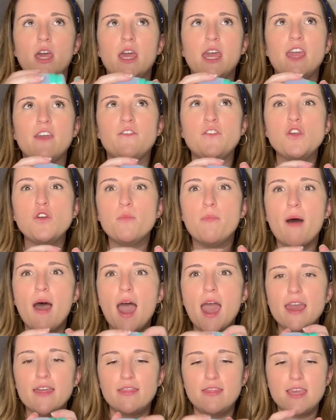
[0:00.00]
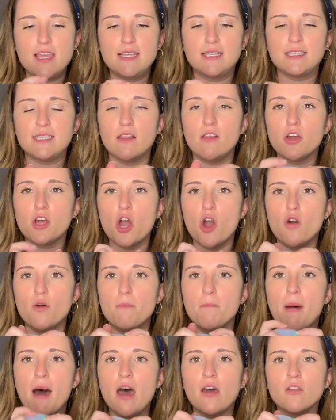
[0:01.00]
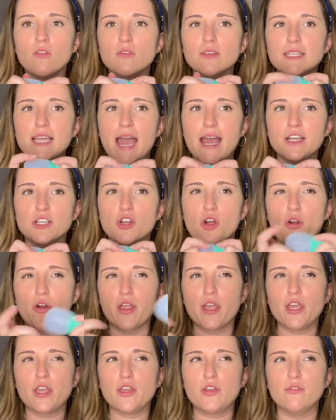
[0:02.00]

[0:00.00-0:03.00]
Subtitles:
if you buy the silicone bottles at Target,